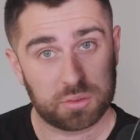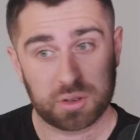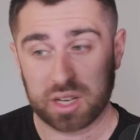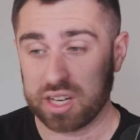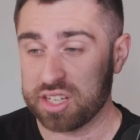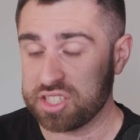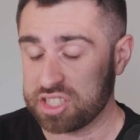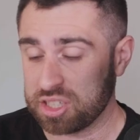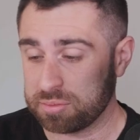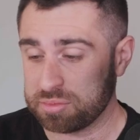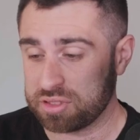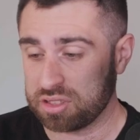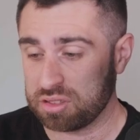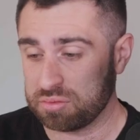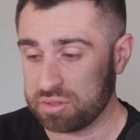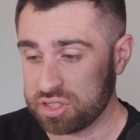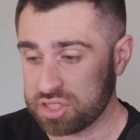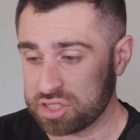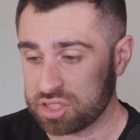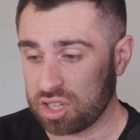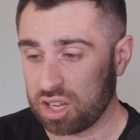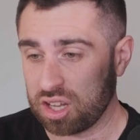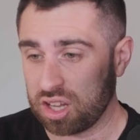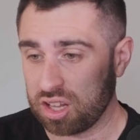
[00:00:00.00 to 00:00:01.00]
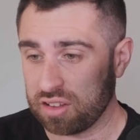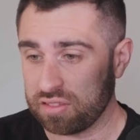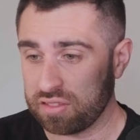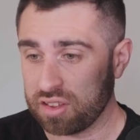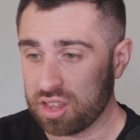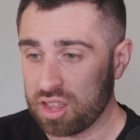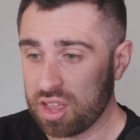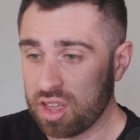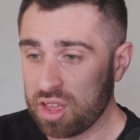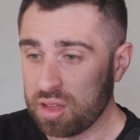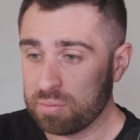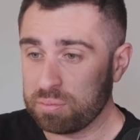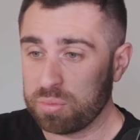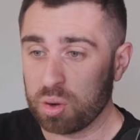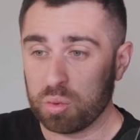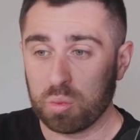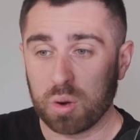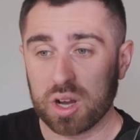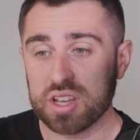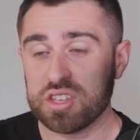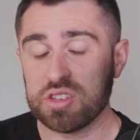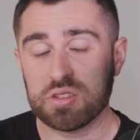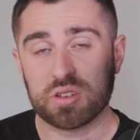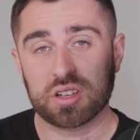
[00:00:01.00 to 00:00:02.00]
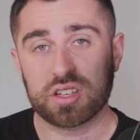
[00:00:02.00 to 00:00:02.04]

when I jumped into Resolve. But what you